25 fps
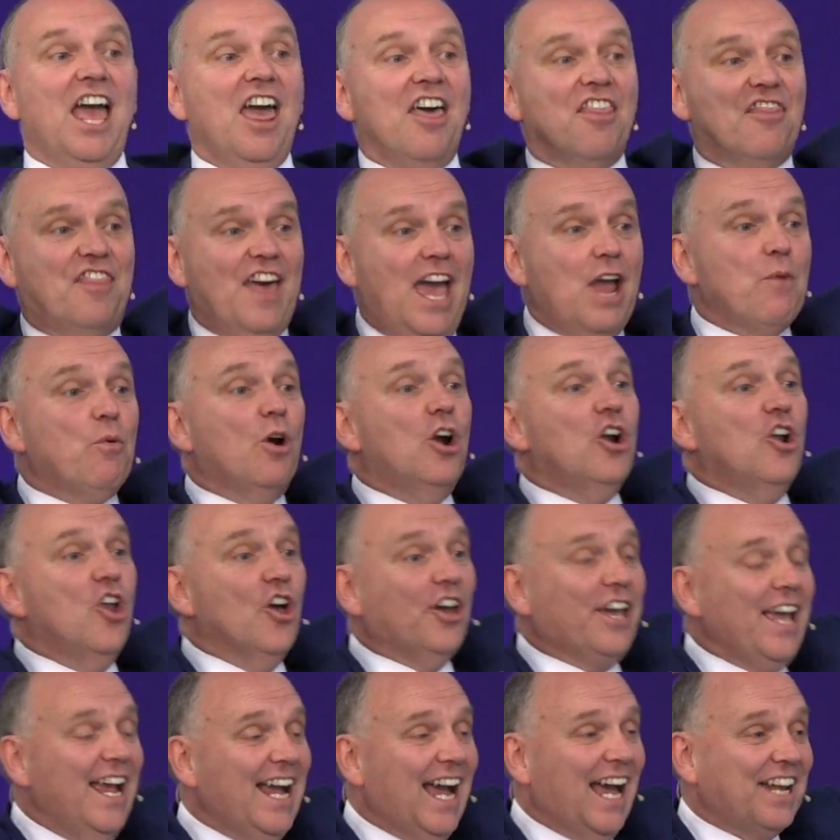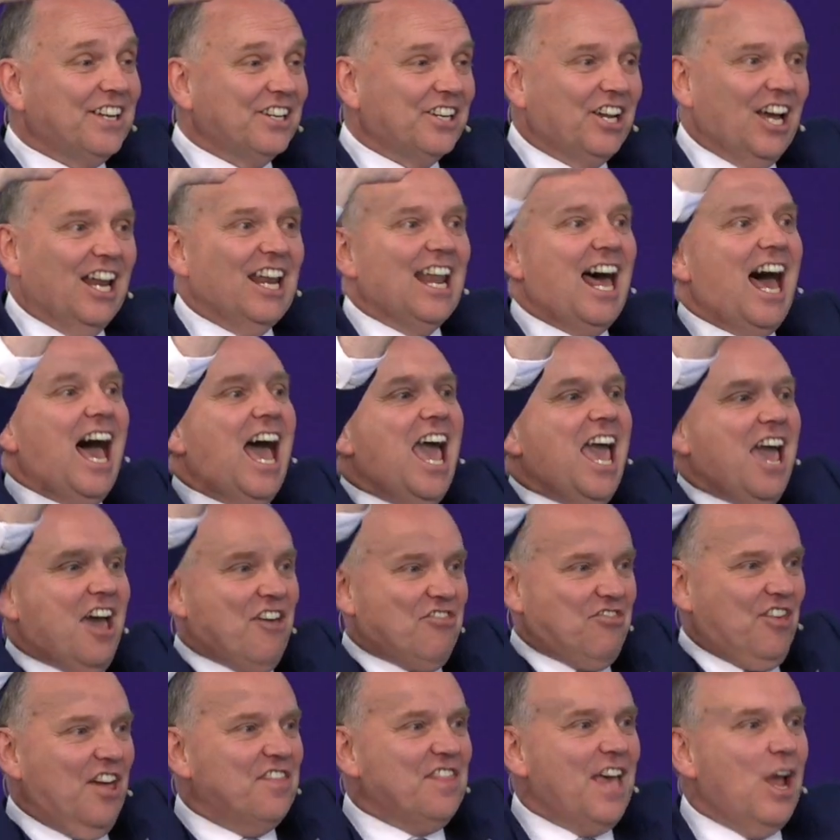They were looking at
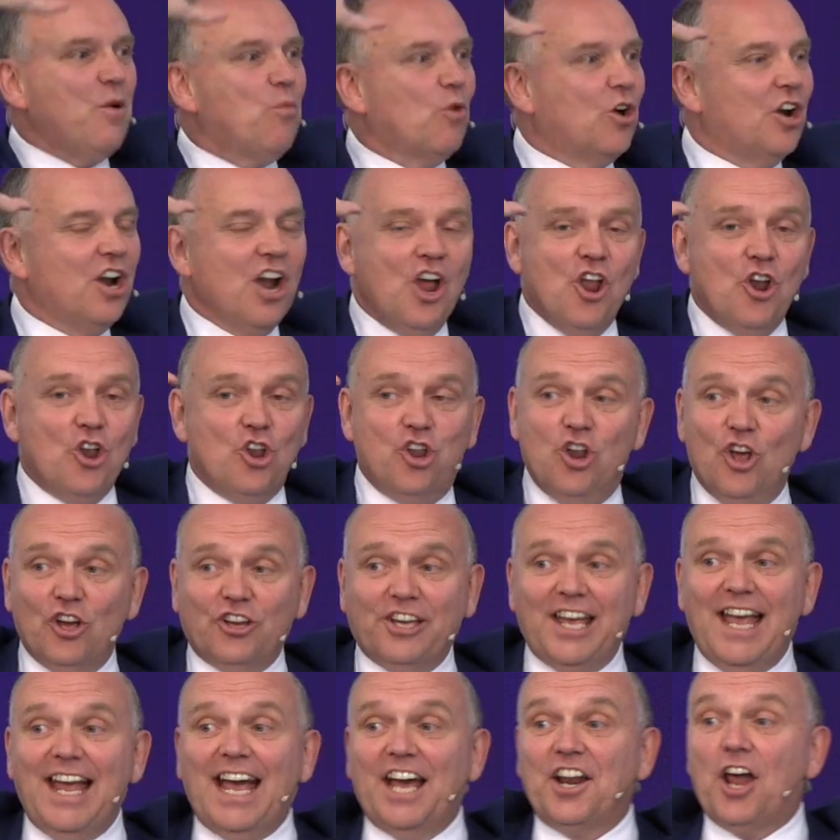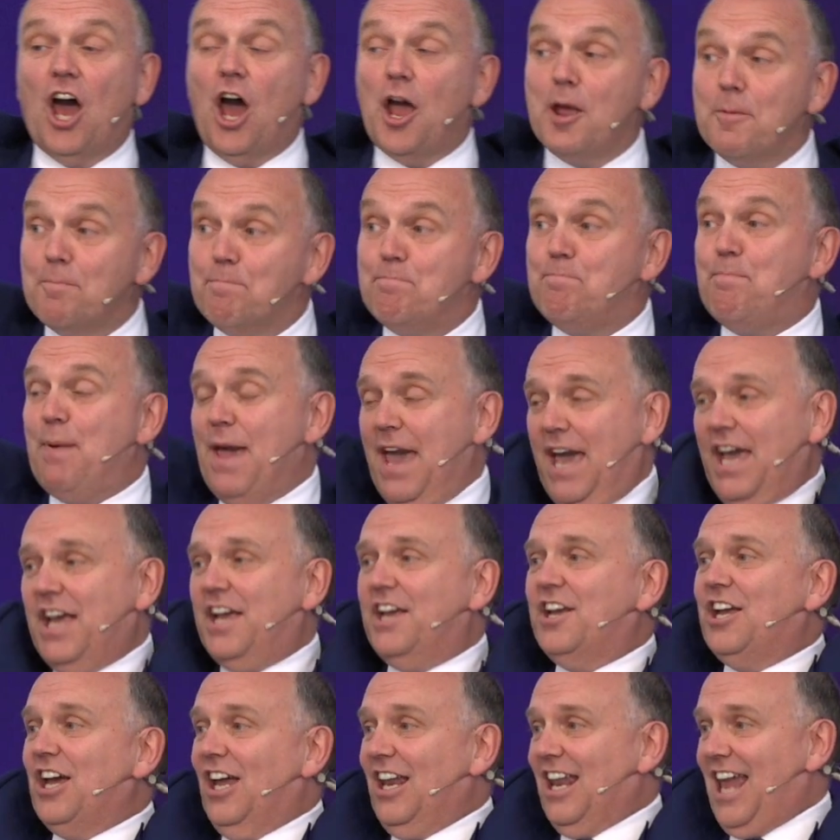Goliath, and they were looking at how
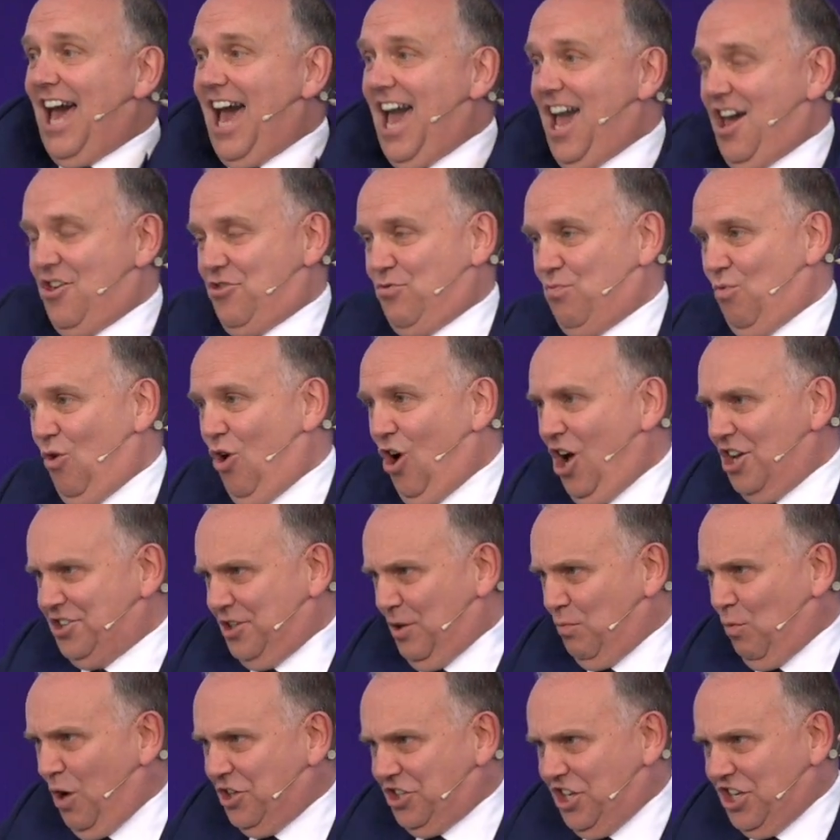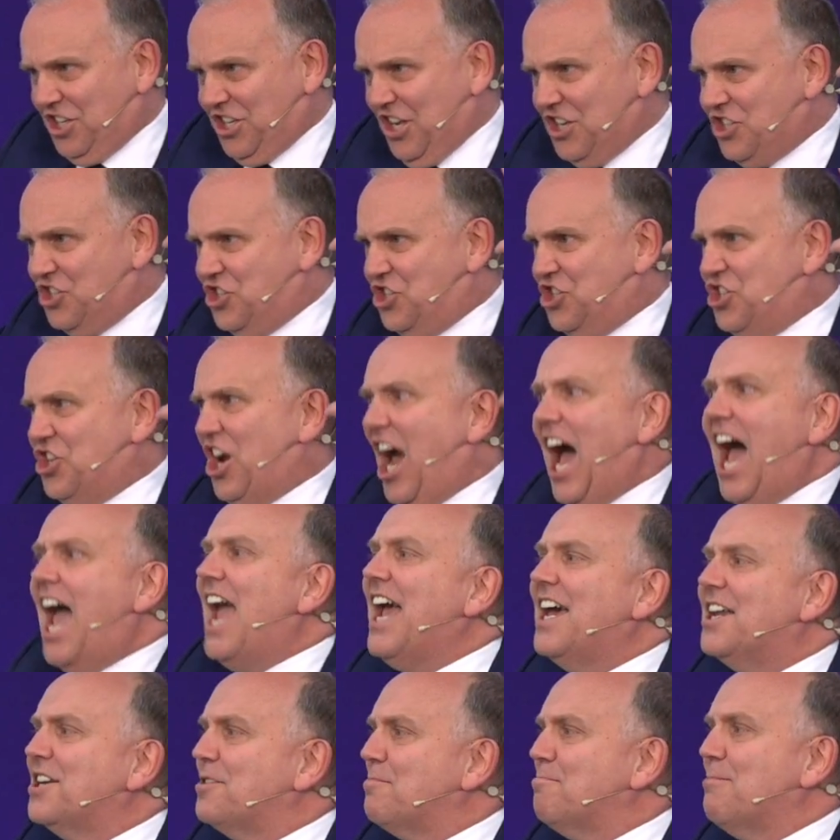big Goliath was and what sort of
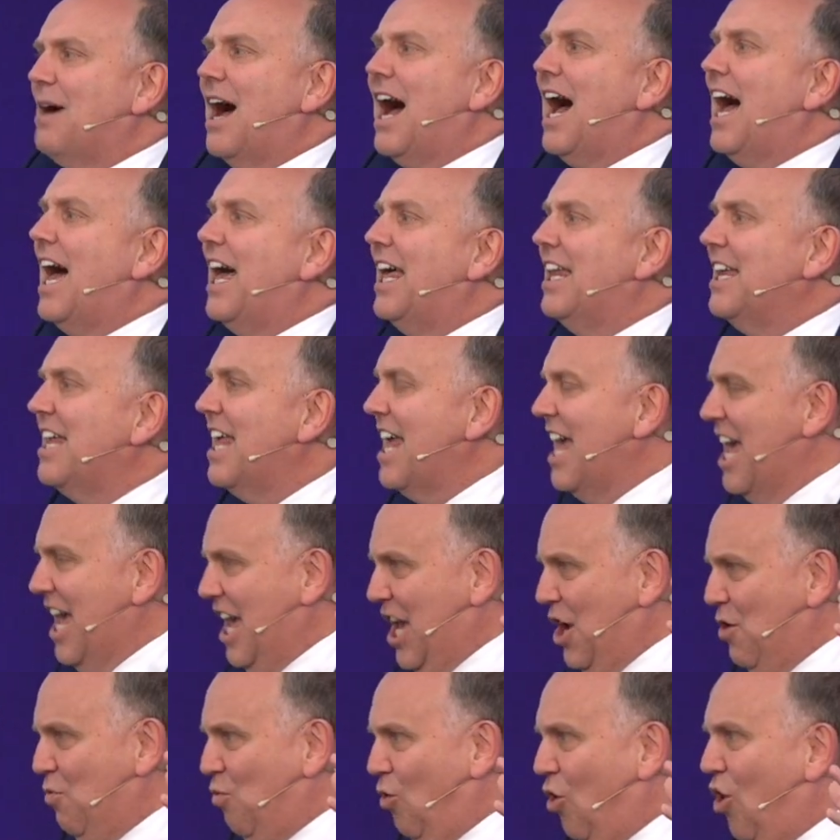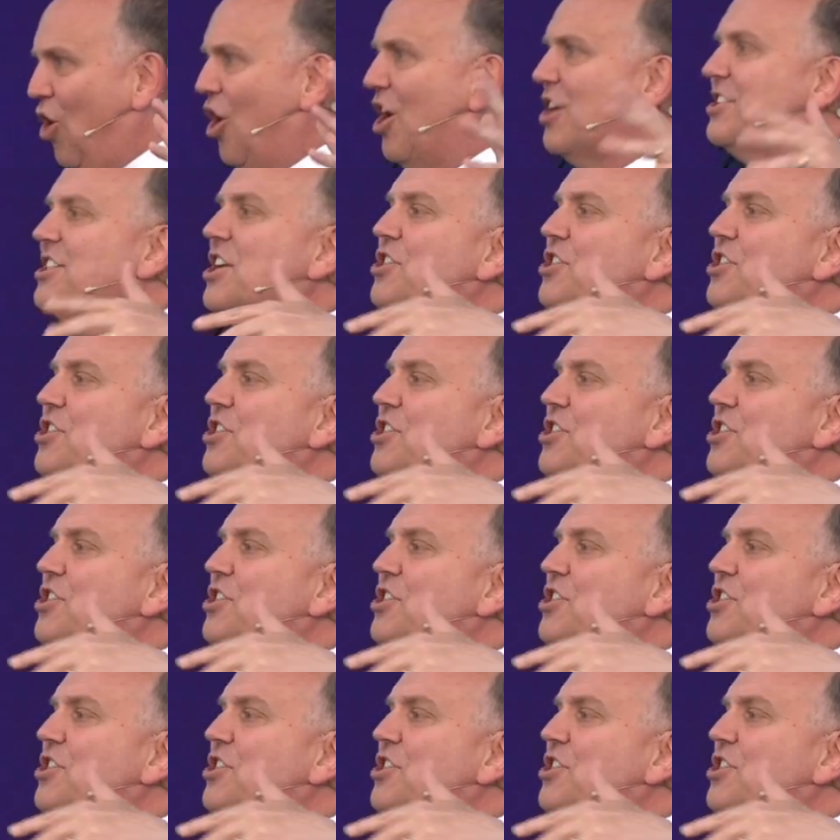giant man he was.